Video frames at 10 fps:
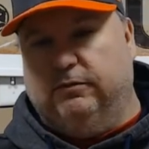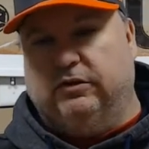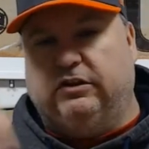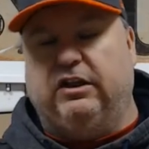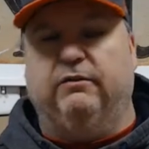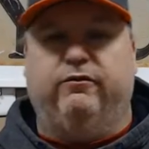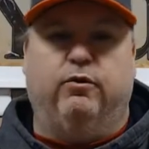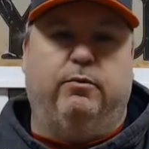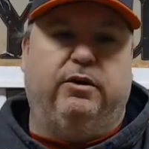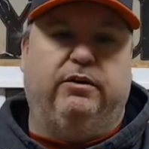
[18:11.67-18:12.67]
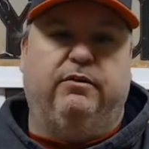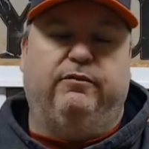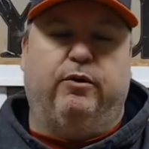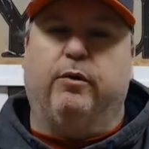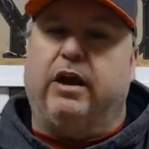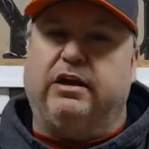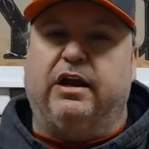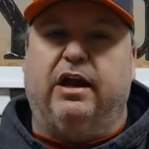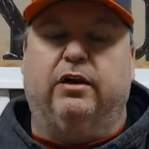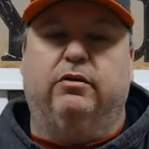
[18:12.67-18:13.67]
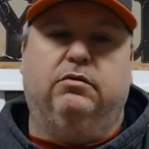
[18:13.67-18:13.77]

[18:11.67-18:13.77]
steep for me for right now.